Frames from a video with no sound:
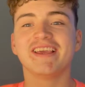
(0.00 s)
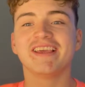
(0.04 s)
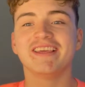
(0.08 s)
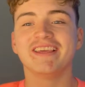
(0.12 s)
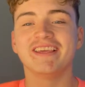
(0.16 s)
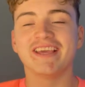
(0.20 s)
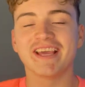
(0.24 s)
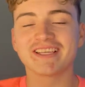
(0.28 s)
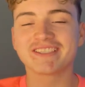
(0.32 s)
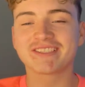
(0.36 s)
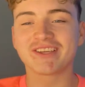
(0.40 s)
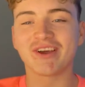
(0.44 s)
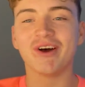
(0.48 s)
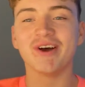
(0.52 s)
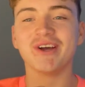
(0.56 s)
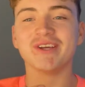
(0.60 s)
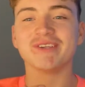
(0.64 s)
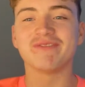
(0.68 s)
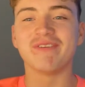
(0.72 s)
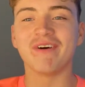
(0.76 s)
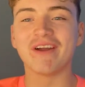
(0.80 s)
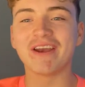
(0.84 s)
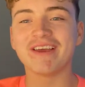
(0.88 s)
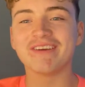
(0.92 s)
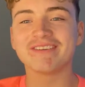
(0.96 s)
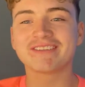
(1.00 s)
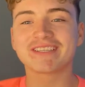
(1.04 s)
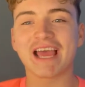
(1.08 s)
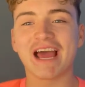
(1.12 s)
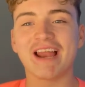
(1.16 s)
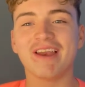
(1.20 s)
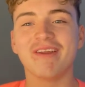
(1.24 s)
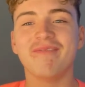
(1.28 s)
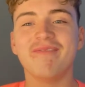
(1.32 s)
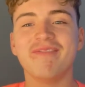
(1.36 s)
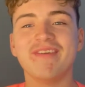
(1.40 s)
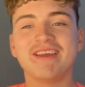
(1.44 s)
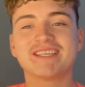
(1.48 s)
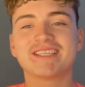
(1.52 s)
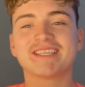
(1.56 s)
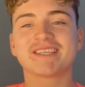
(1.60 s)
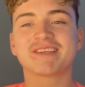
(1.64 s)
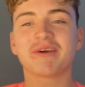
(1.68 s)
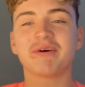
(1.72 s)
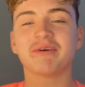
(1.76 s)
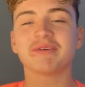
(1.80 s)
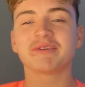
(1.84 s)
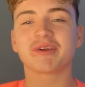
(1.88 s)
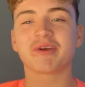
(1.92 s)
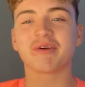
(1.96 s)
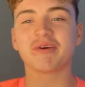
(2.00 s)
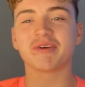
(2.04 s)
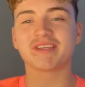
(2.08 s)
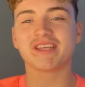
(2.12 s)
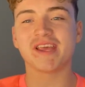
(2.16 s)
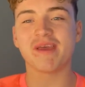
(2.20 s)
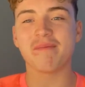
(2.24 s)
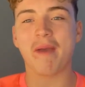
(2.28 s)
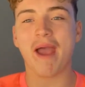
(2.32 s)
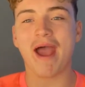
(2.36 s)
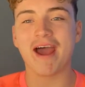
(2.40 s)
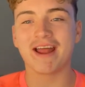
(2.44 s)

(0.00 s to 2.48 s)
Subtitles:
Yes guys, my name is Callum, this is Guys and Gossip,